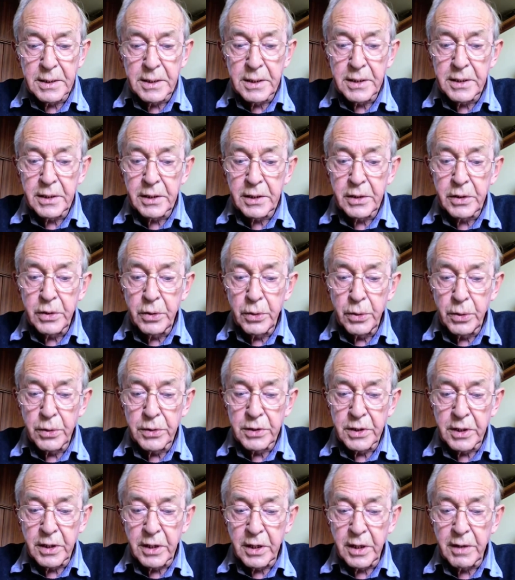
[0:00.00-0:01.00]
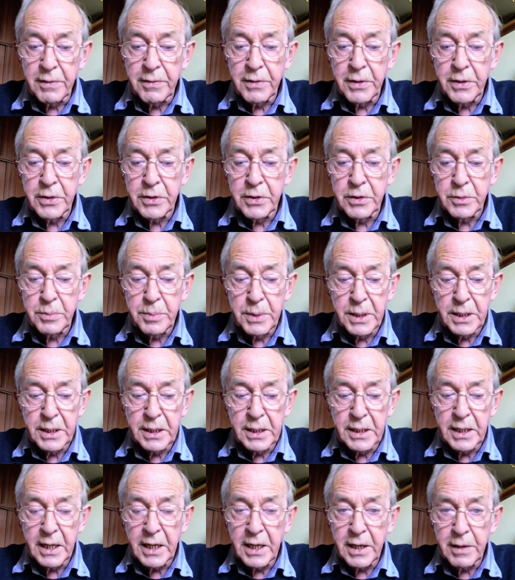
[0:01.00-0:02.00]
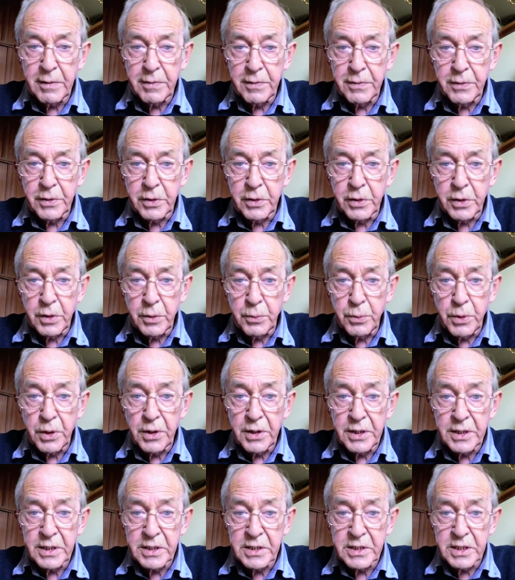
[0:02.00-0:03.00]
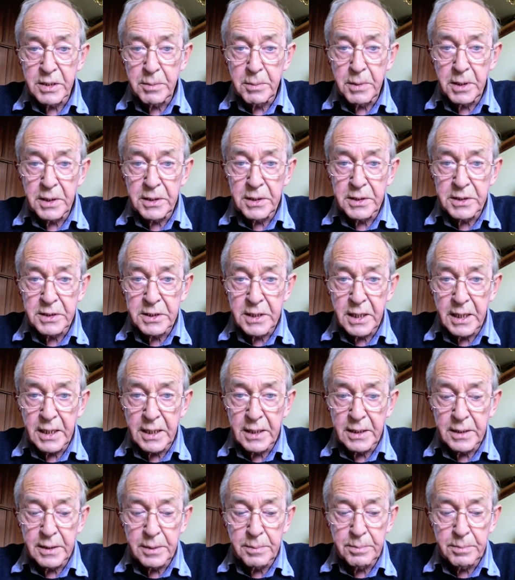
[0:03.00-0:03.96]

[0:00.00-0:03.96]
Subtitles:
that a quarter of those being cared for were in a similar state.